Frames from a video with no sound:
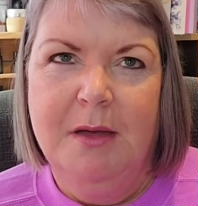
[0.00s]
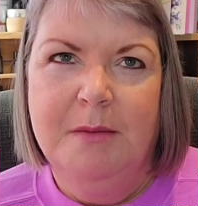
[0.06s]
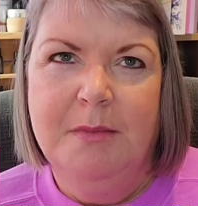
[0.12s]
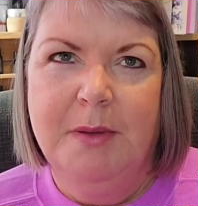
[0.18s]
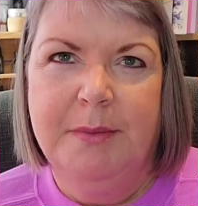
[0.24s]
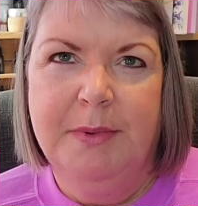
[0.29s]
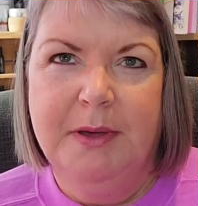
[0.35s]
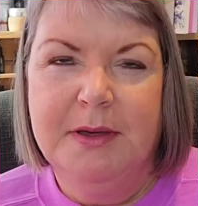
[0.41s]

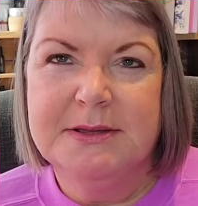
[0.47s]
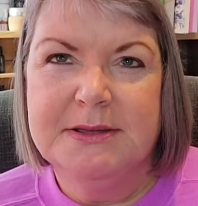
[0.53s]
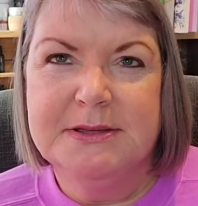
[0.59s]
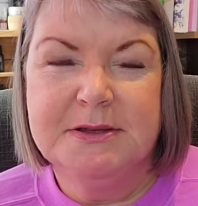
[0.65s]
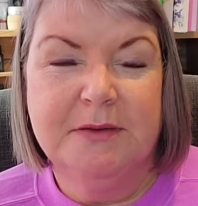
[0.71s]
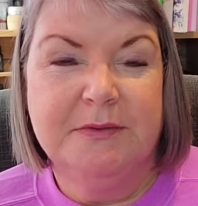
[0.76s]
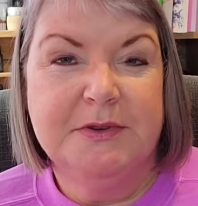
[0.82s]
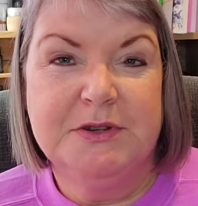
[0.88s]
but because
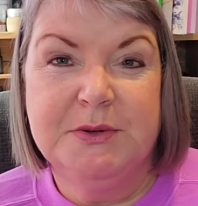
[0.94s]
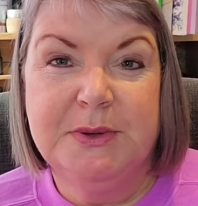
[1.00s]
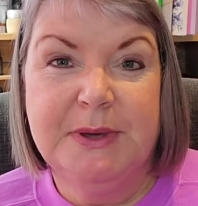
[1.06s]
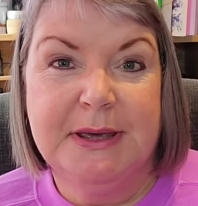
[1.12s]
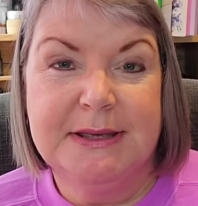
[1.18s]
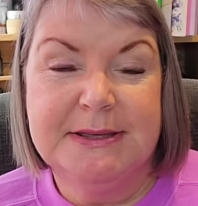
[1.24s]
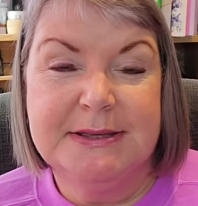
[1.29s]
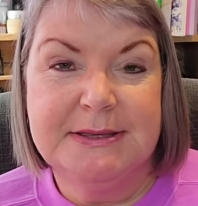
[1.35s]
it's over 2
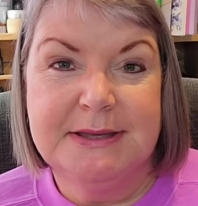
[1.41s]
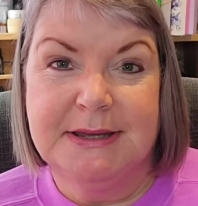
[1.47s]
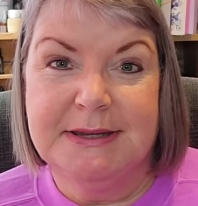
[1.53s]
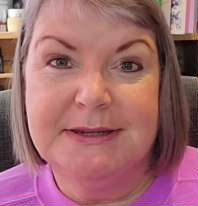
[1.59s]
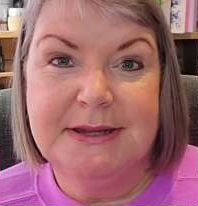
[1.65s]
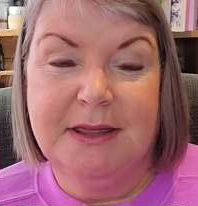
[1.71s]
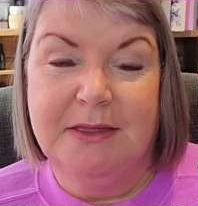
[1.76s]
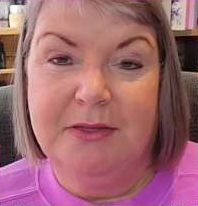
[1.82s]
years since I
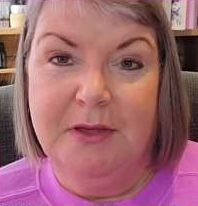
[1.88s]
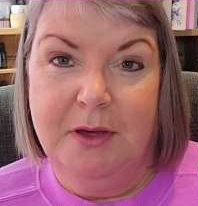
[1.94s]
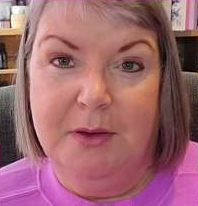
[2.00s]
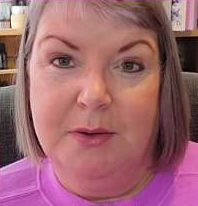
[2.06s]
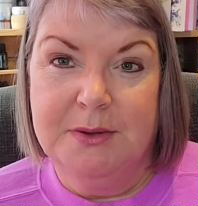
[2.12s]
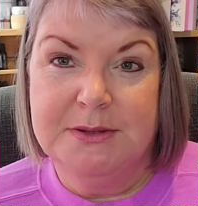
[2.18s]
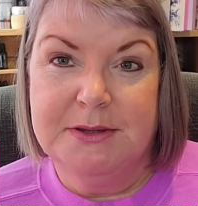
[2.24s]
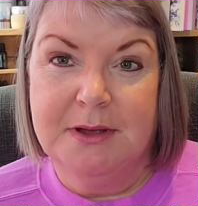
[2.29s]
did
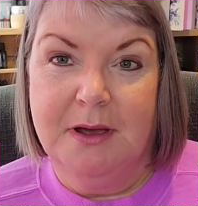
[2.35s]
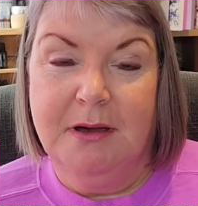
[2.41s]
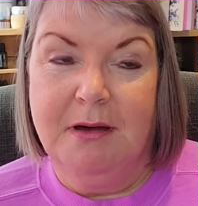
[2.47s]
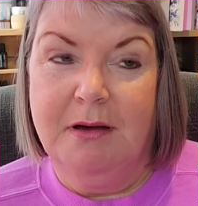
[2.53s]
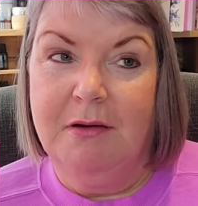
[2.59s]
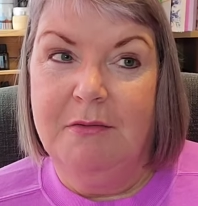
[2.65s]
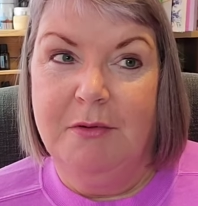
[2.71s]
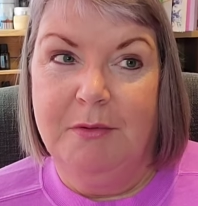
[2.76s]
those, I
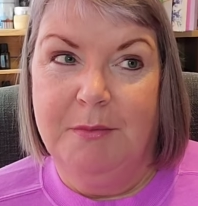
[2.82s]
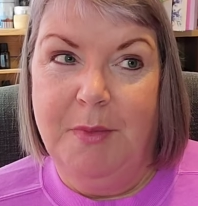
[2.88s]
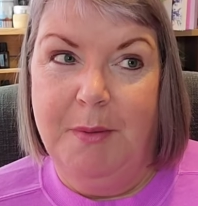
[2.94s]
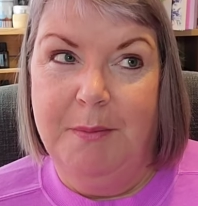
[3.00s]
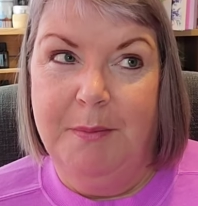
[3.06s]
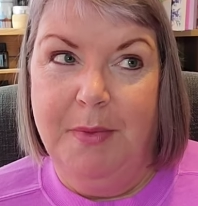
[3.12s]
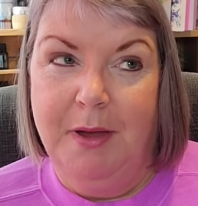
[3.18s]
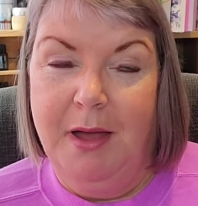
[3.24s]
can't
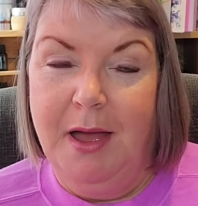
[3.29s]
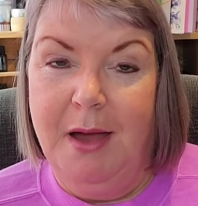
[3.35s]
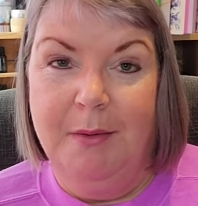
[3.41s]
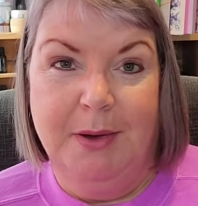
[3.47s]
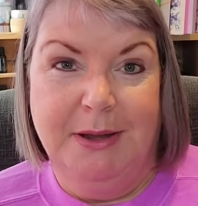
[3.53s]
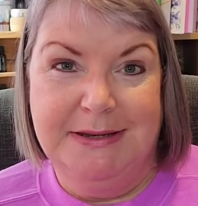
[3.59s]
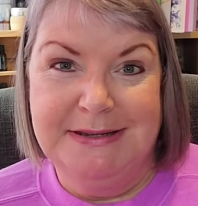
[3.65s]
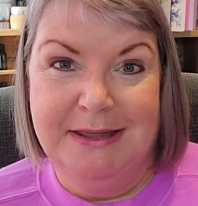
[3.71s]
remember
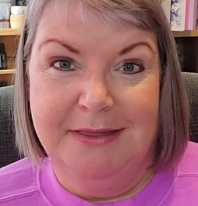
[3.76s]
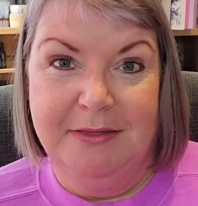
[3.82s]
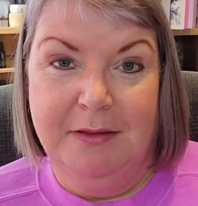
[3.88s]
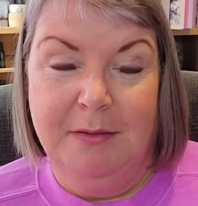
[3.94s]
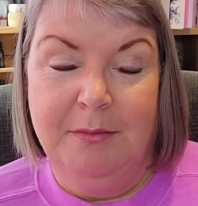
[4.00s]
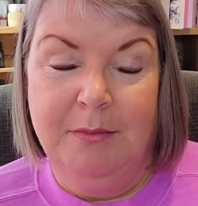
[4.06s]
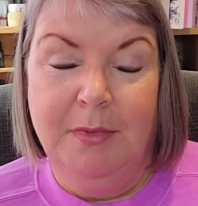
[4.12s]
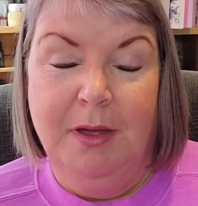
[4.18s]
how I did
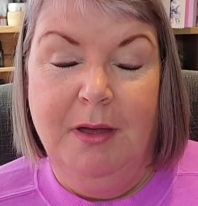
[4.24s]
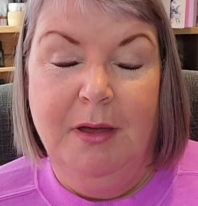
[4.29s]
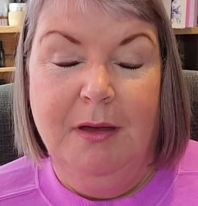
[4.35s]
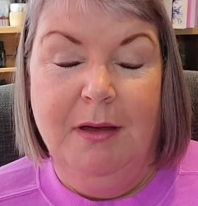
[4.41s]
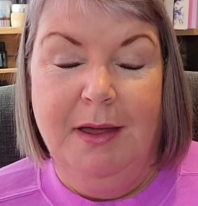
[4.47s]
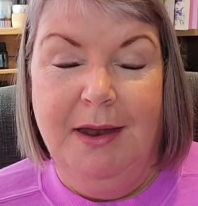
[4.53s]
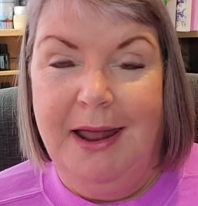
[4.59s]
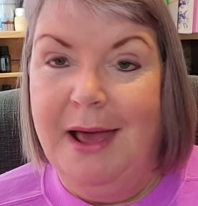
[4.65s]
them
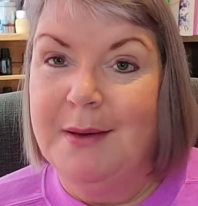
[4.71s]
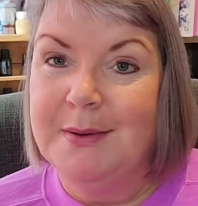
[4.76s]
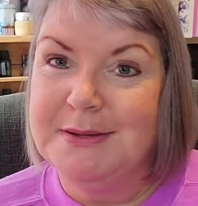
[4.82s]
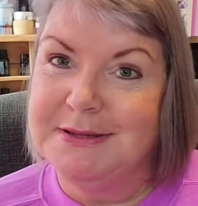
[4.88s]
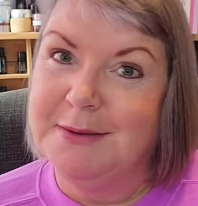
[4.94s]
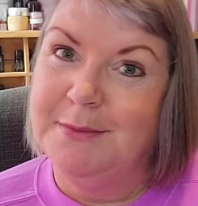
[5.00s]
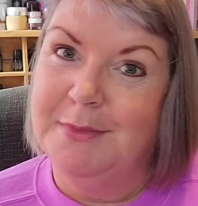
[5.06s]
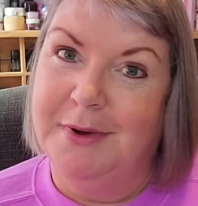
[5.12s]
and how
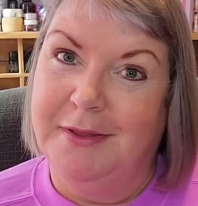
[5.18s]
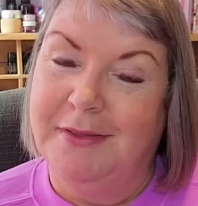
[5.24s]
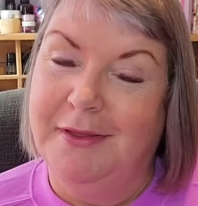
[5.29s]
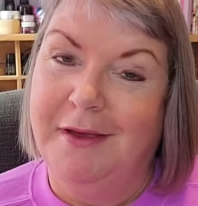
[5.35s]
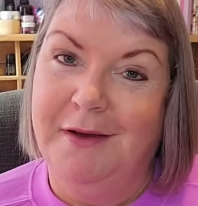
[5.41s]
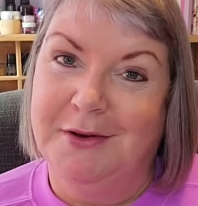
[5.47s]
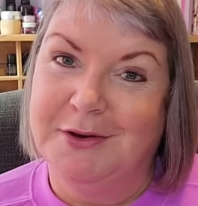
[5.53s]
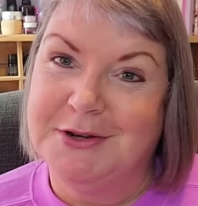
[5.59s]
similar
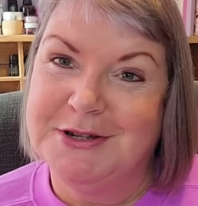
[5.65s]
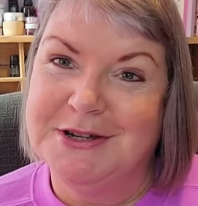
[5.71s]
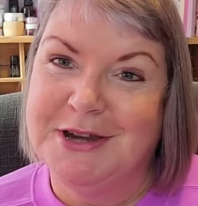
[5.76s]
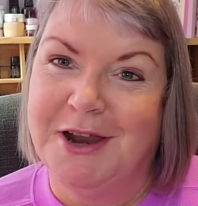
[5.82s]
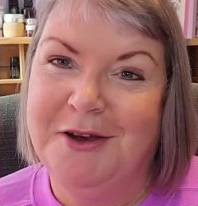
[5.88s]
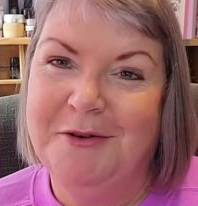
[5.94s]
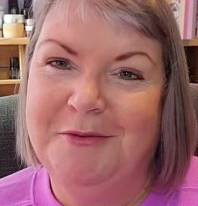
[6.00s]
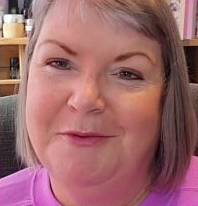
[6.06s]
they are to
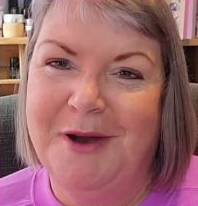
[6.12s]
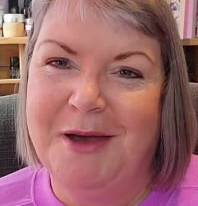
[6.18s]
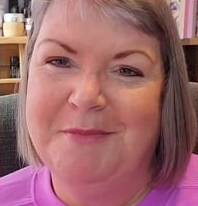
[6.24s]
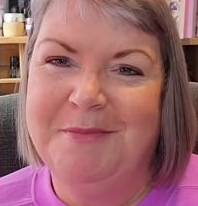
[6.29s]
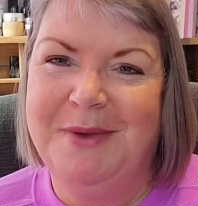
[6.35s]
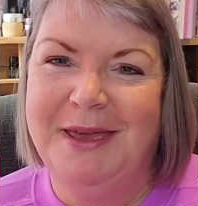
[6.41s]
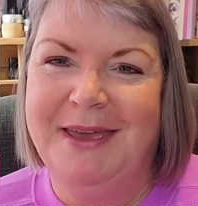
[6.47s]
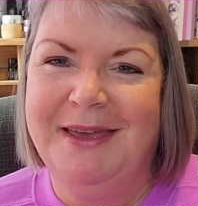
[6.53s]
shadow
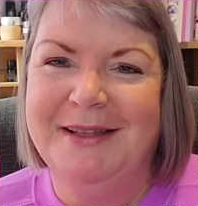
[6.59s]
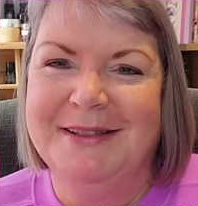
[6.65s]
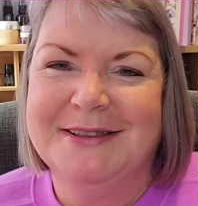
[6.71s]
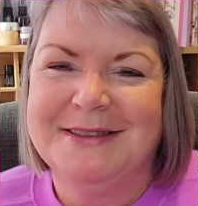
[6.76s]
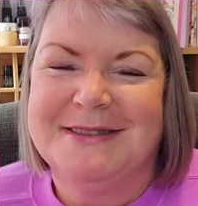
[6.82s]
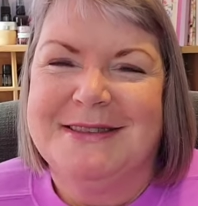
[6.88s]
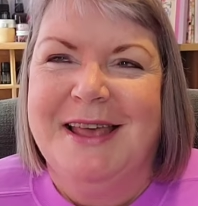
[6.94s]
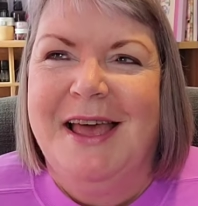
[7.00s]
wrap
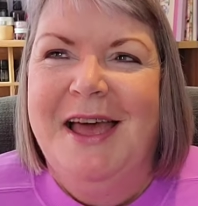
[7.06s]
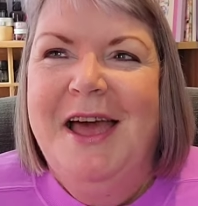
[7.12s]
heels.